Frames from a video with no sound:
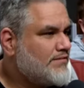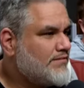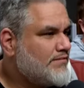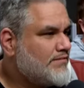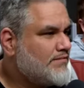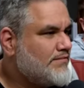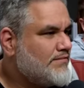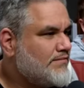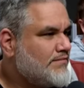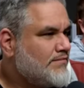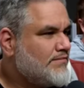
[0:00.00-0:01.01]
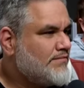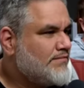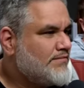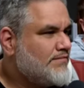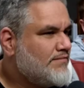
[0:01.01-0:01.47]
Pay him a visit with your
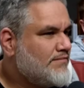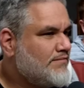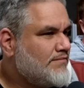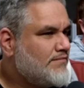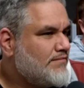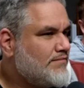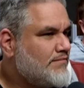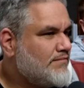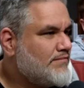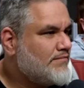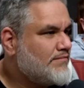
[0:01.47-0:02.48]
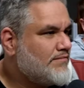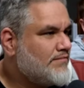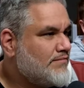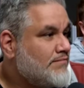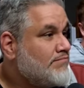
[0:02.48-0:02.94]
spell
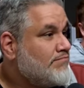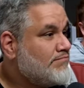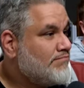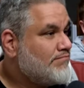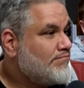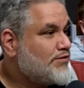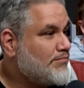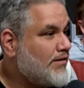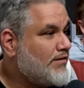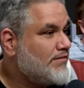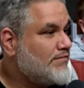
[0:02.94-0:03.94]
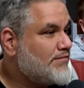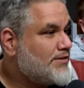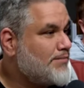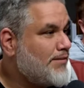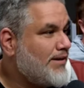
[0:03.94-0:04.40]
banker. Smart.
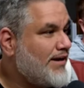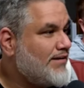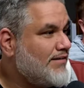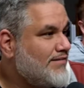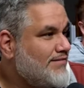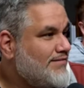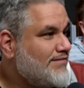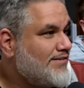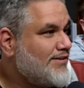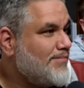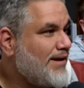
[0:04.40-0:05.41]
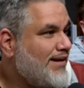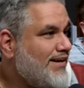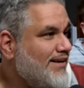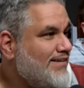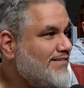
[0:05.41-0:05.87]
Spell banker. Do your
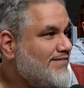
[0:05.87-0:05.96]
banking.